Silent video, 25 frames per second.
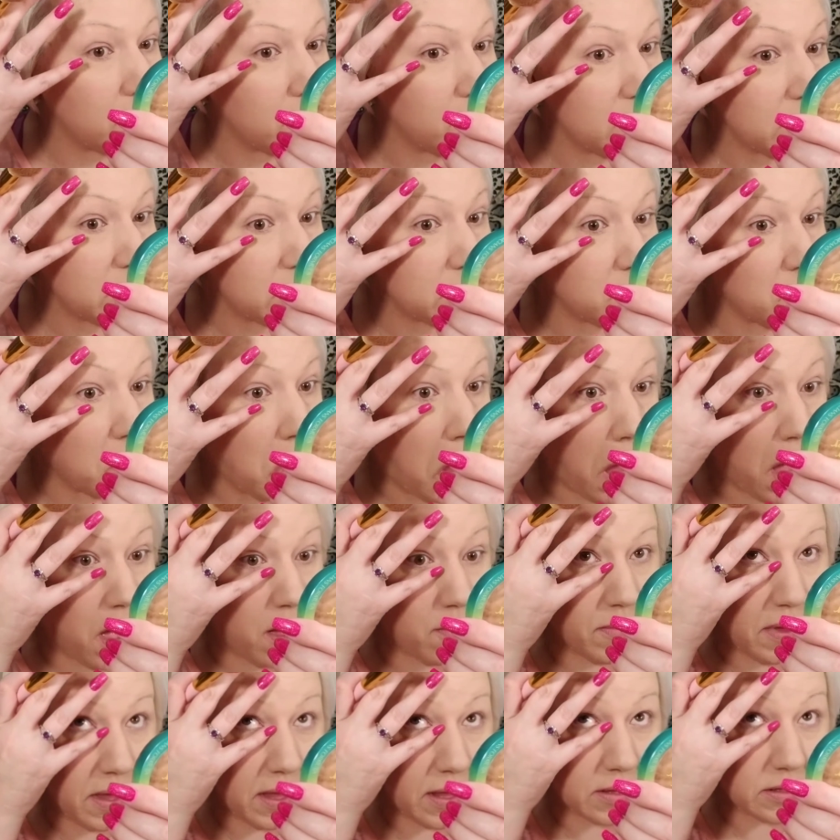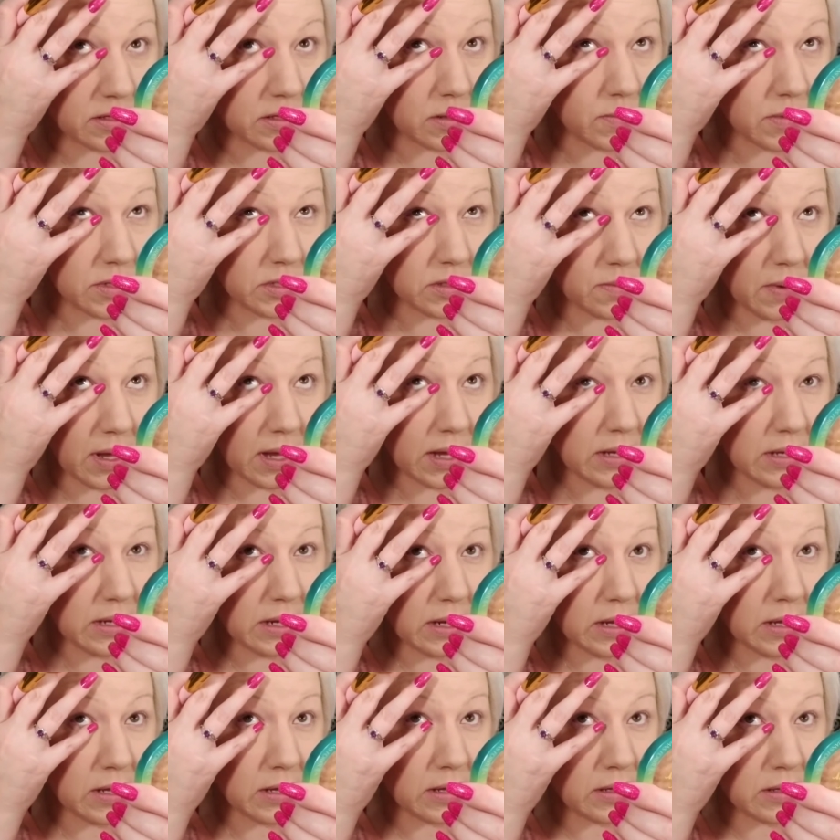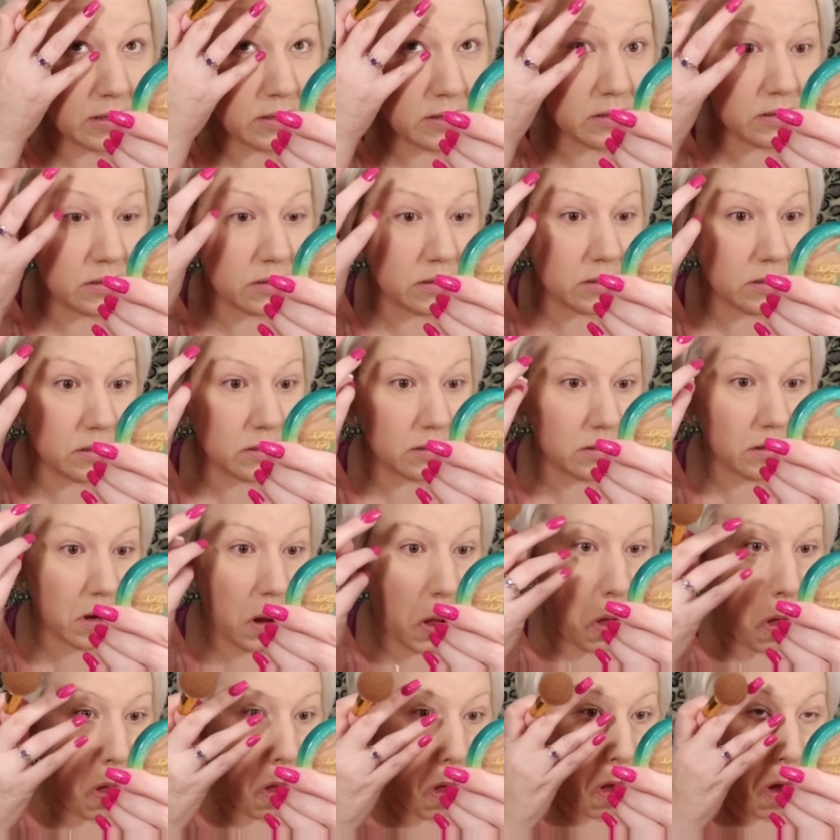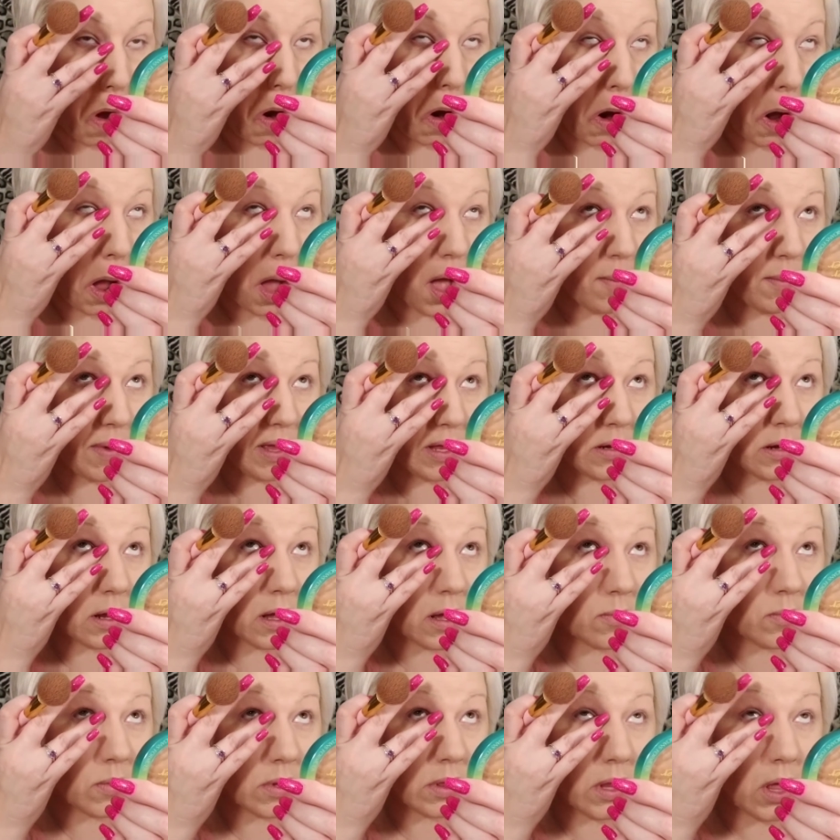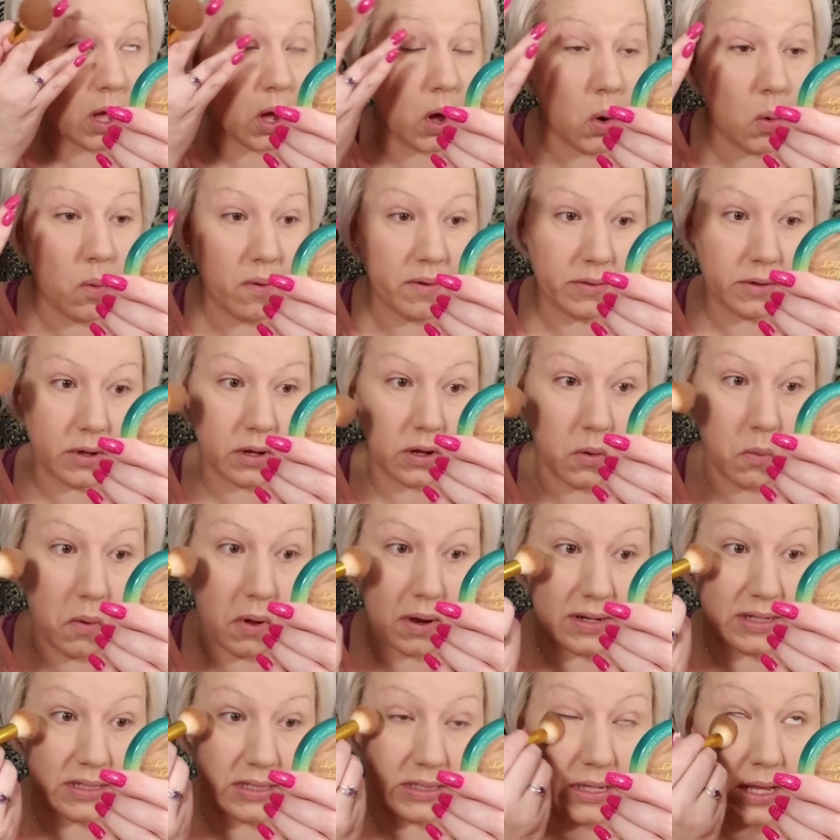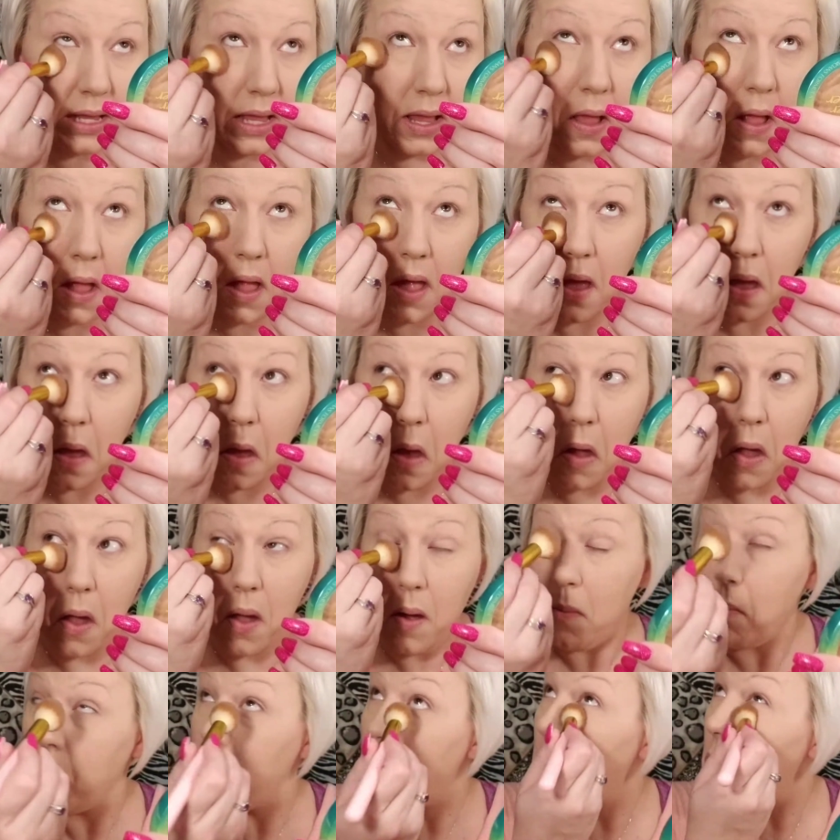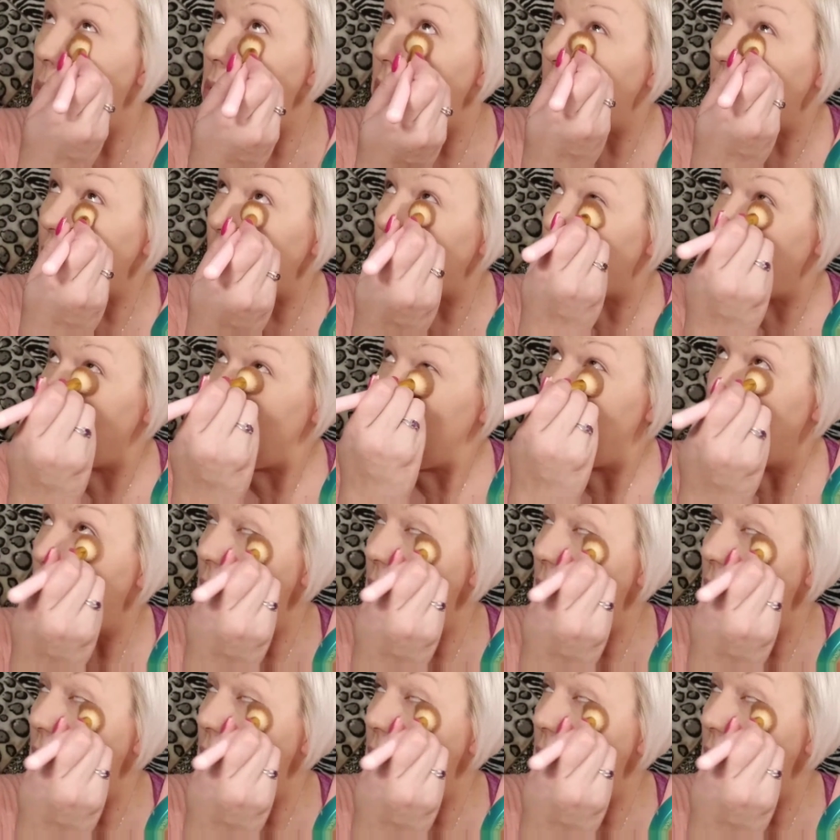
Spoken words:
some comments, give me some ideas. Comment down below whether you want to see more